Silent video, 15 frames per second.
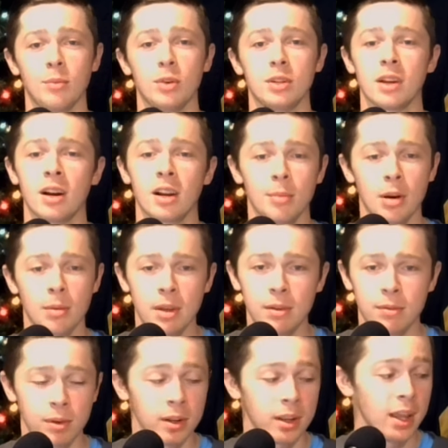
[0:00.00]
We talk about Big
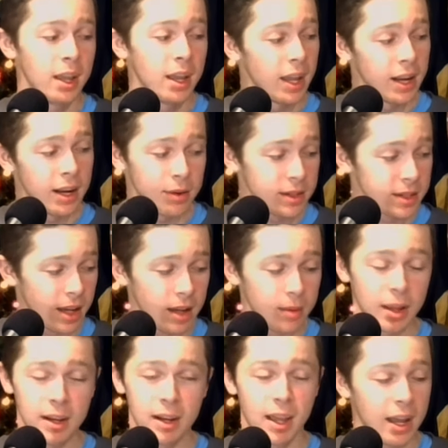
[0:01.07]
Frig, and every time,
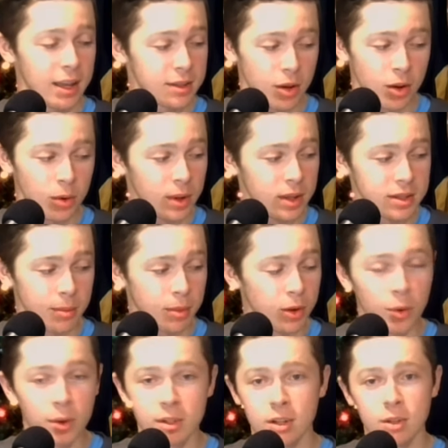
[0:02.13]
and as always, I'm
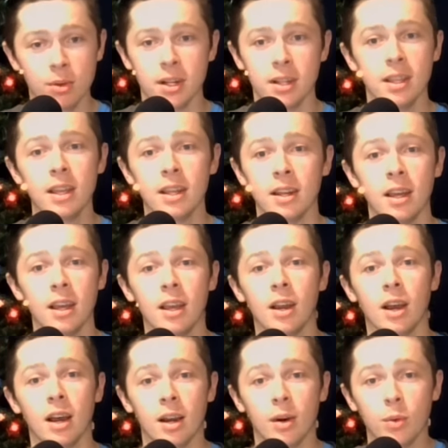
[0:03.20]
going to do it again.
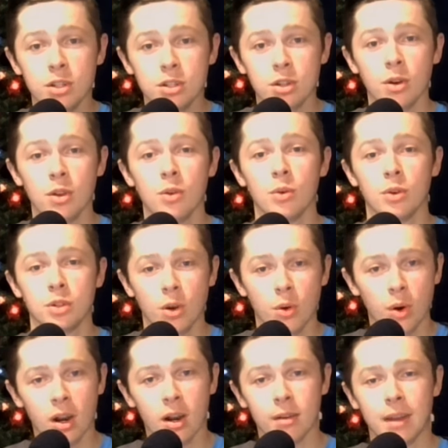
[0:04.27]
We show
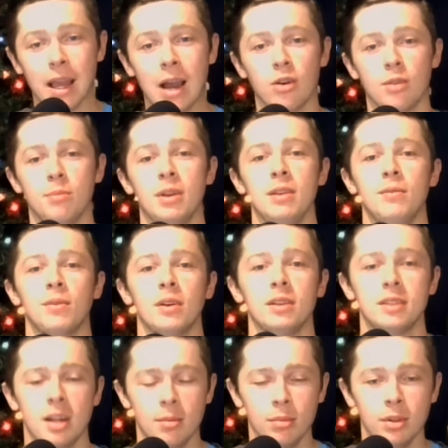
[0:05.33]
off our Big Frig
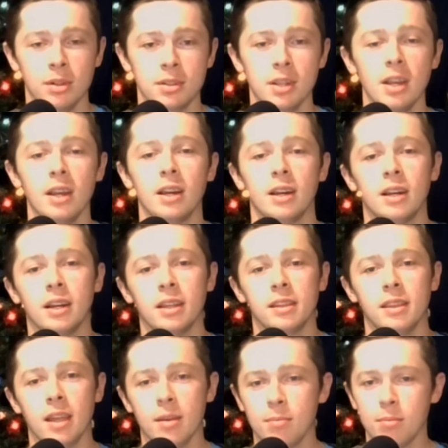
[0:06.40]
tumblers.
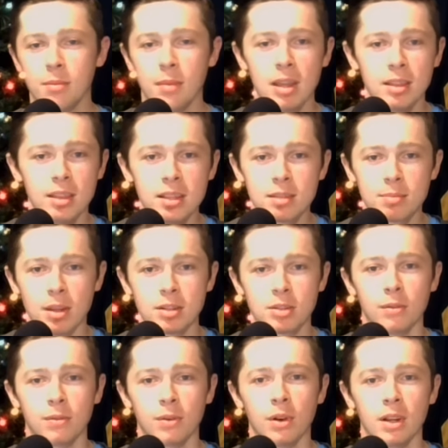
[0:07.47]
They made these special
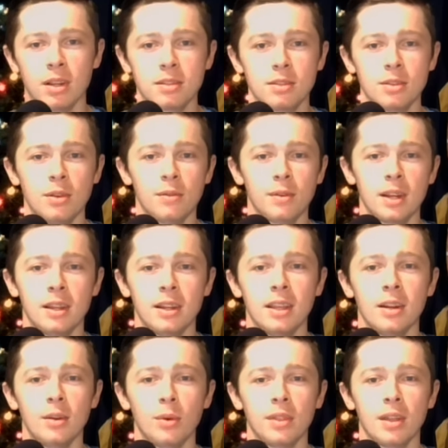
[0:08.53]
for us too. If I can
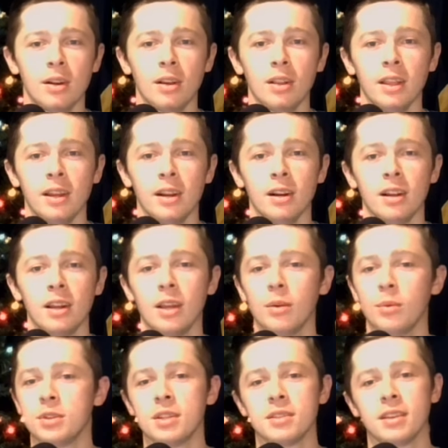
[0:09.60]
get it without a glare,
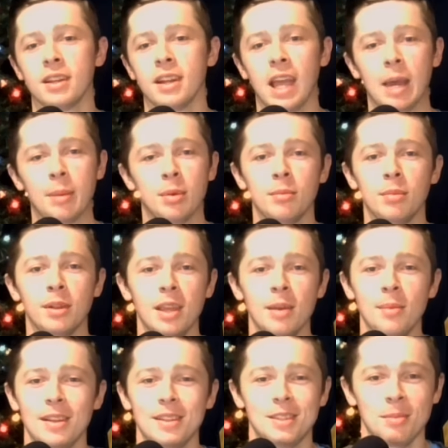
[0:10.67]
which isn't going to happen, but they
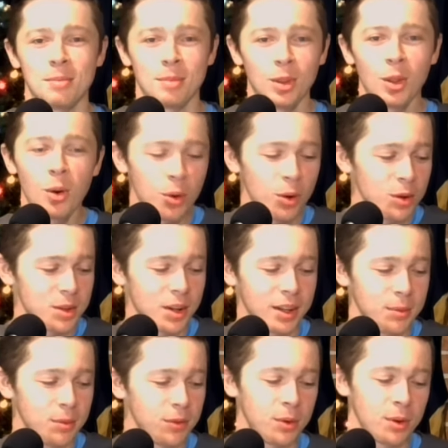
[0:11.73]
made some logos on
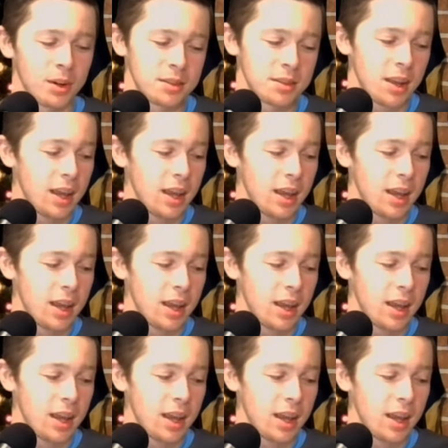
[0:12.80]
them for us.